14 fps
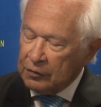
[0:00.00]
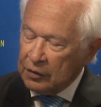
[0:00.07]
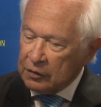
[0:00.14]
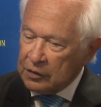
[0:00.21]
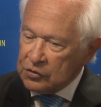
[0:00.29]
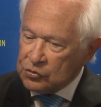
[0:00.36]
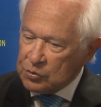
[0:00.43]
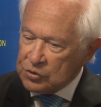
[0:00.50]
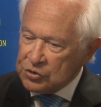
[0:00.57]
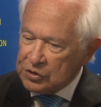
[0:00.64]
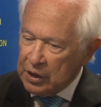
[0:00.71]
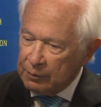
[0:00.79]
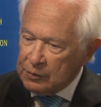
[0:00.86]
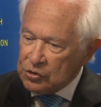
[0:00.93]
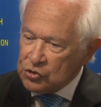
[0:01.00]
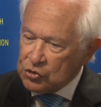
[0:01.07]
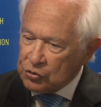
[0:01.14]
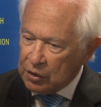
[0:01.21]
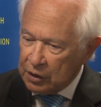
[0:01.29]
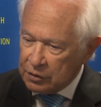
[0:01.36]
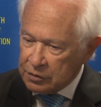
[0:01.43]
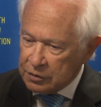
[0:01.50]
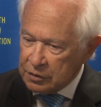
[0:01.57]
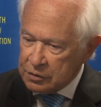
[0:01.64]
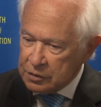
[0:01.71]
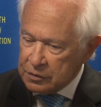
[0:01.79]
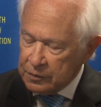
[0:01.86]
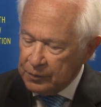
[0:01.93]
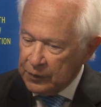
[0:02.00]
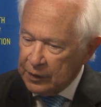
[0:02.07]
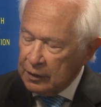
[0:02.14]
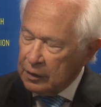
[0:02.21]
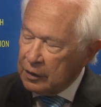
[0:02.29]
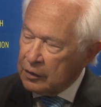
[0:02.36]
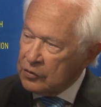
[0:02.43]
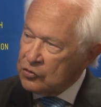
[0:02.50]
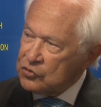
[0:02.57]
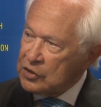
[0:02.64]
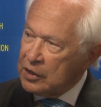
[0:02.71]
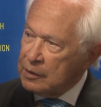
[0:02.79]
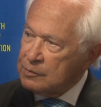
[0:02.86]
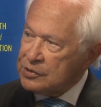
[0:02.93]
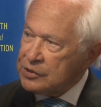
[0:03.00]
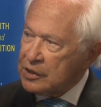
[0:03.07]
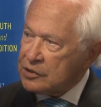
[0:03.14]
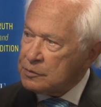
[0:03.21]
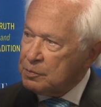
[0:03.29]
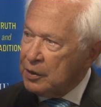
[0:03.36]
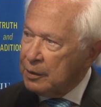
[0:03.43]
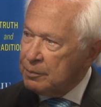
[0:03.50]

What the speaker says: I think this was demonstrated in the same-sex